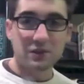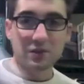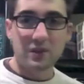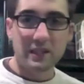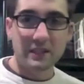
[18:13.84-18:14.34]

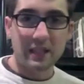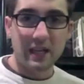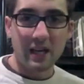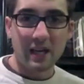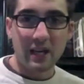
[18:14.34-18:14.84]
Sword is
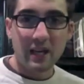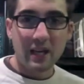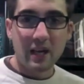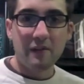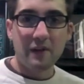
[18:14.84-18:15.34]
a
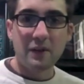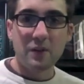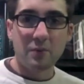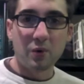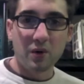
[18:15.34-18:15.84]
very
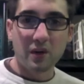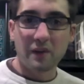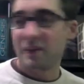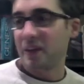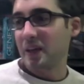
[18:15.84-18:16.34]
good port
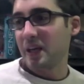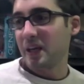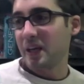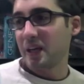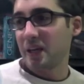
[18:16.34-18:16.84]
of
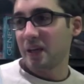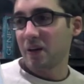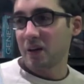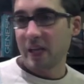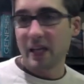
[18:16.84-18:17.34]
the
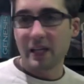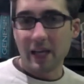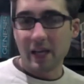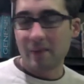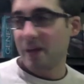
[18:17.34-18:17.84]
arcade
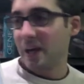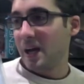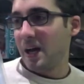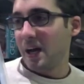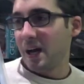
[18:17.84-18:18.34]
game.
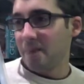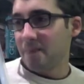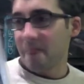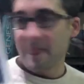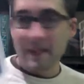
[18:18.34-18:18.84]

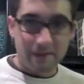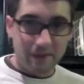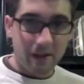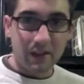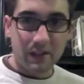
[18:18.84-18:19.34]
It's
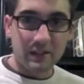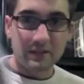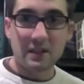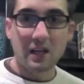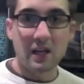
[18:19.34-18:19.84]
very
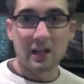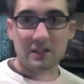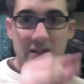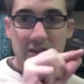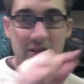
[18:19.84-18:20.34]
good.
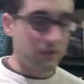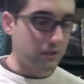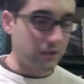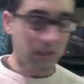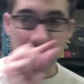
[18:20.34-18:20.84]
You're
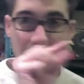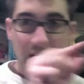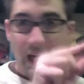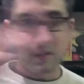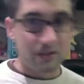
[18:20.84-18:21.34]
just a little
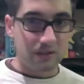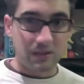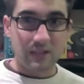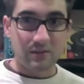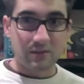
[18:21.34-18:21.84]
guy, you're
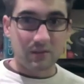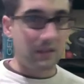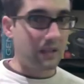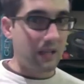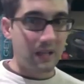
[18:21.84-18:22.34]

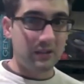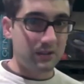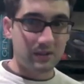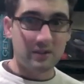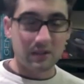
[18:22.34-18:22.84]
side-scrolling and
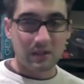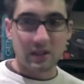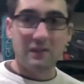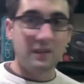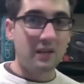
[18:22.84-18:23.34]
just
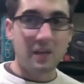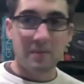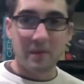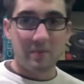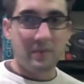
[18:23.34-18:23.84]
leveling
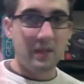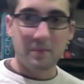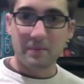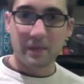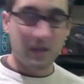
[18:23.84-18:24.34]
up and beating
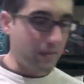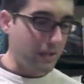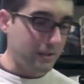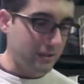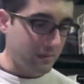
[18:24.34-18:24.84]
up
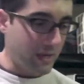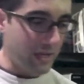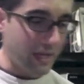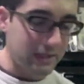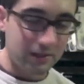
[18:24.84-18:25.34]
monsters and
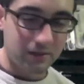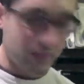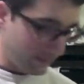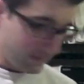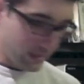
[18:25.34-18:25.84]
bad guys. It's
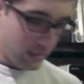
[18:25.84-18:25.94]
great.